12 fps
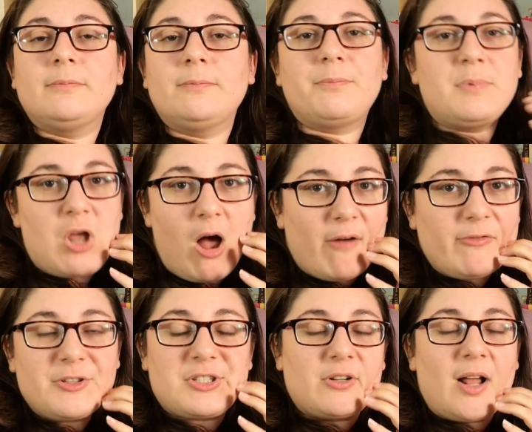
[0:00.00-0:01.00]

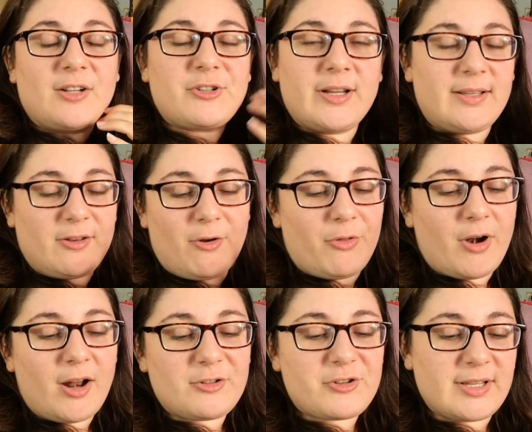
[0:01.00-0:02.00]
novels. They're not, they're
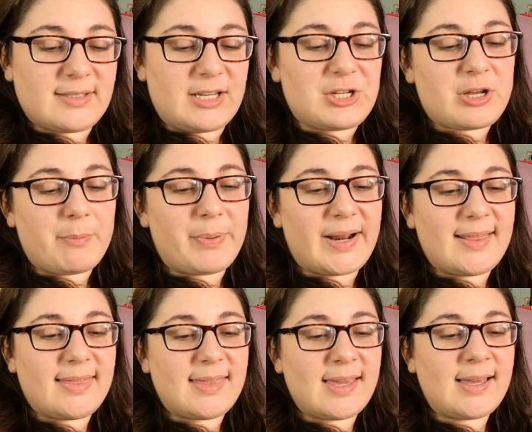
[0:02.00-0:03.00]
not in translation, but I
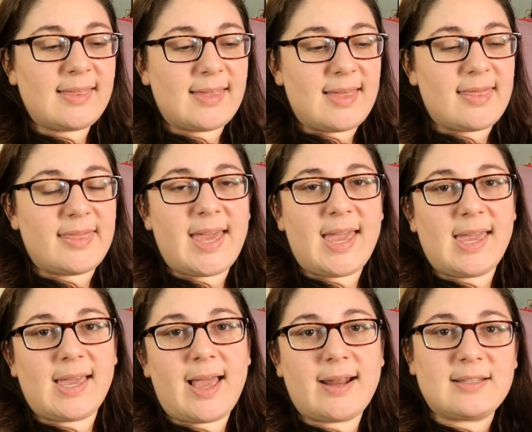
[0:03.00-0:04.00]
think that
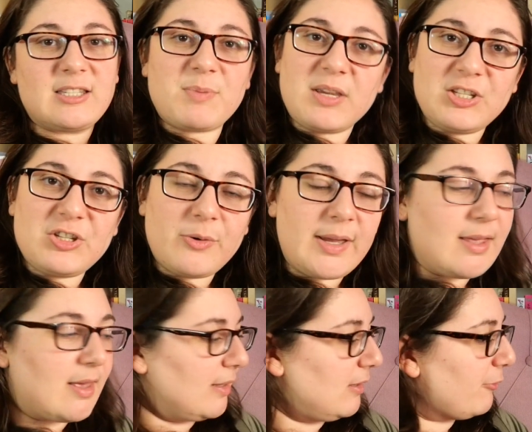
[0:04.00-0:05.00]
they kind of speak to it.
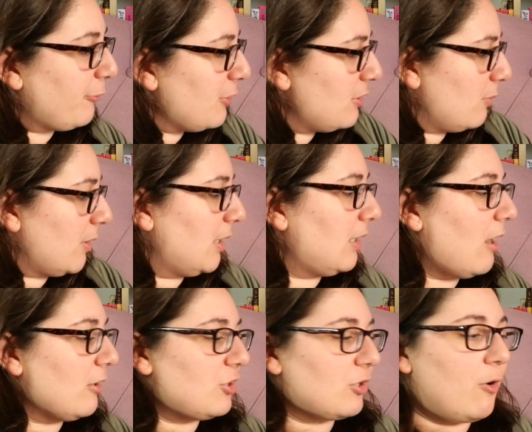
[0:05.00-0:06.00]
And the first one,
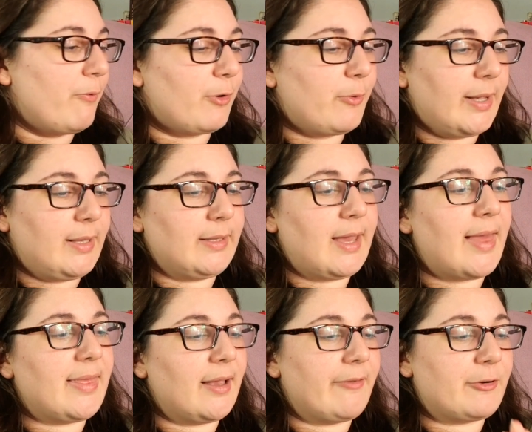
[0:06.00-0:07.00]
I'll just go over quickly. I
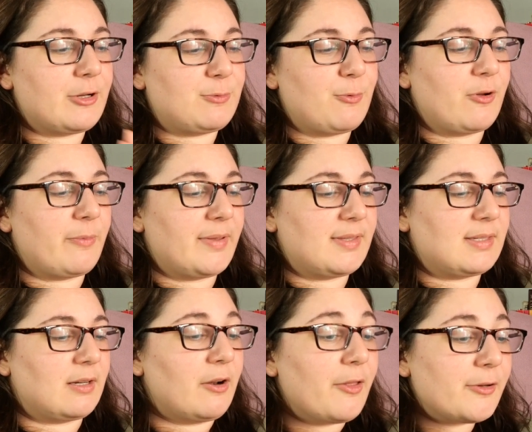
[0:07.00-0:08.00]
think I've already spoken about this
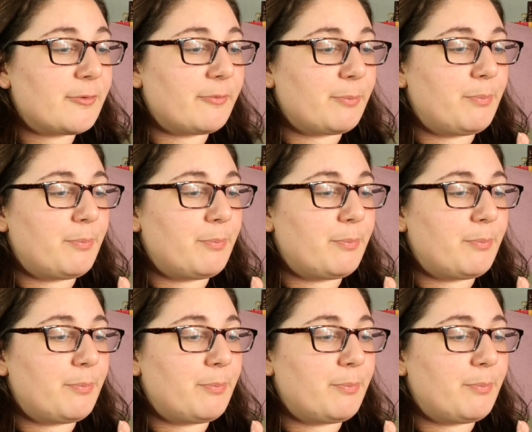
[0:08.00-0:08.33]
on another